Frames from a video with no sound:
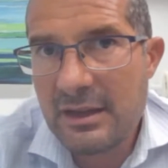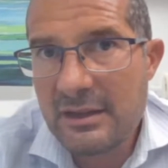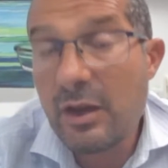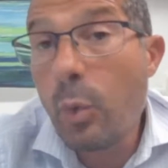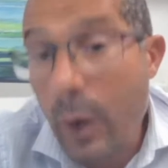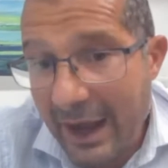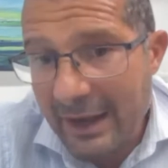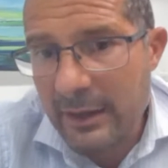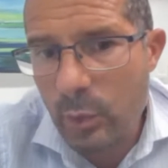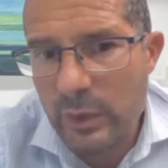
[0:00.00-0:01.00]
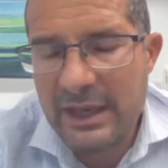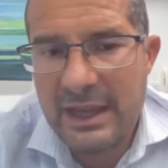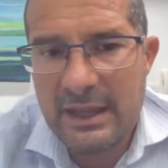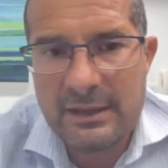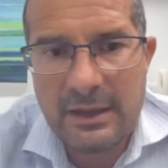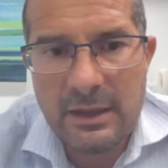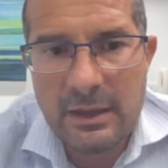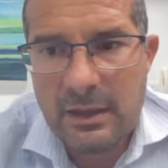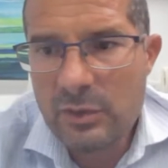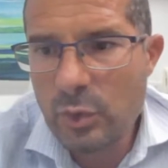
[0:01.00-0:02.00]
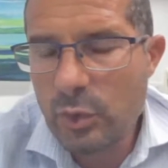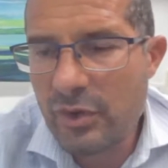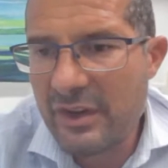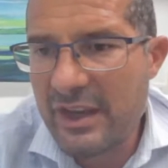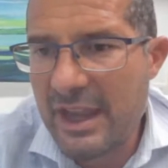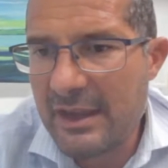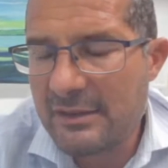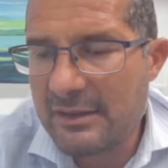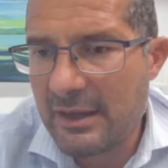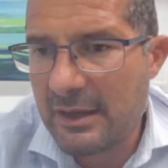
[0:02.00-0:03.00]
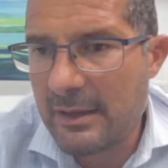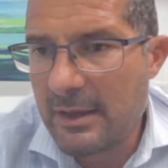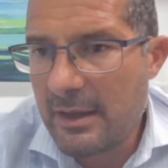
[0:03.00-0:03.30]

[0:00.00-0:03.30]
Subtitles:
the one we need to create a